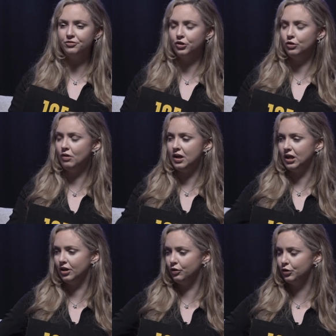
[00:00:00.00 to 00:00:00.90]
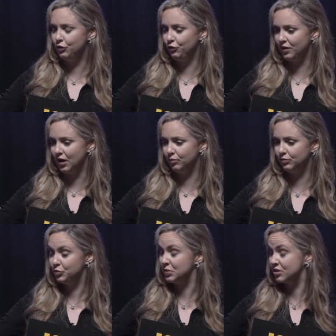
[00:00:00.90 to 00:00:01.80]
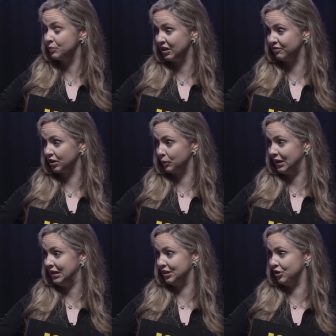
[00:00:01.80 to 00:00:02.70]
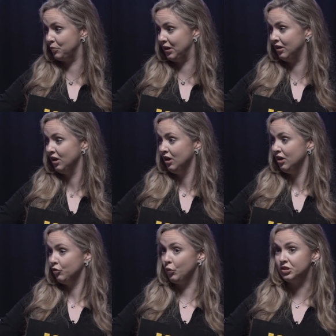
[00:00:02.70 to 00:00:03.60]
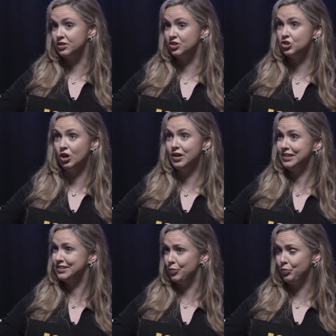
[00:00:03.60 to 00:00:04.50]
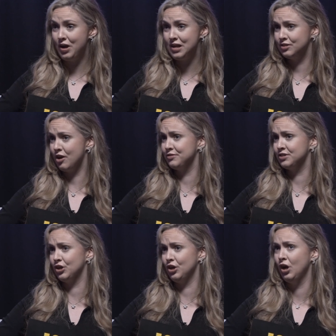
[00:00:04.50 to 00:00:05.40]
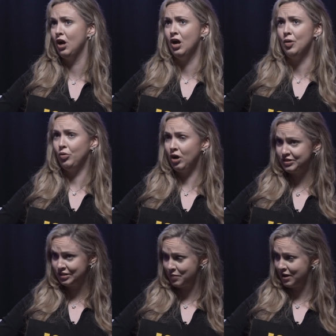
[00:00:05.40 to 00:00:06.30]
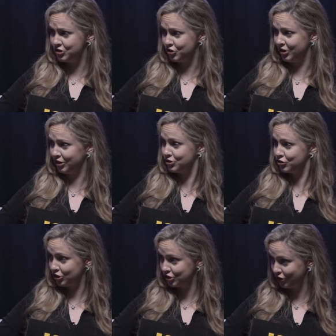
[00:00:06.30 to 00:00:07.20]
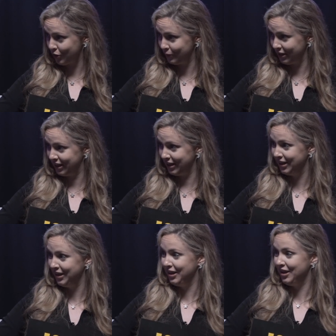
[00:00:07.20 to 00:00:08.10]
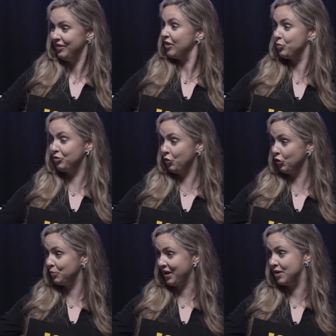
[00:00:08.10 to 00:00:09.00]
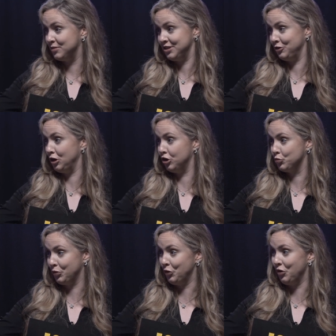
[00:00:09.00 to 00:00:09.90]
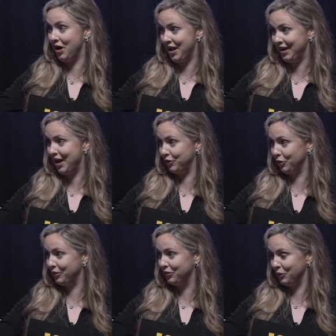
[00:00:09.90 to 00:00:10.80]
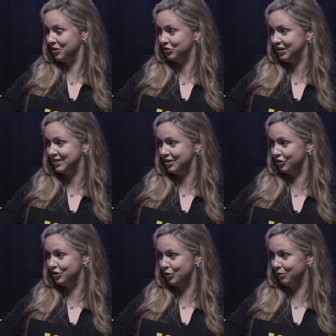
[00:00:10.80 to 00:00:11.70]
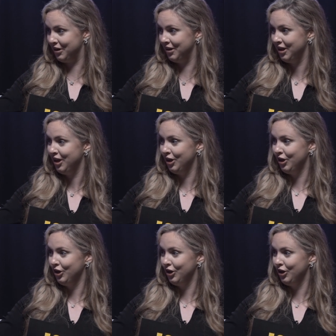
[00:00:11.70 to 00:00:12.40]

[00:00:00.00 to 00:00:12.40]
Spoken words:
for you, Rani, I know you've been something of a chameleon. You've worked as a journalist, a press officer, project manager in a construction company. That's before you became a serial entrepreneur, and now you're with the World Trade Centre in Dublin. Mm-hmm.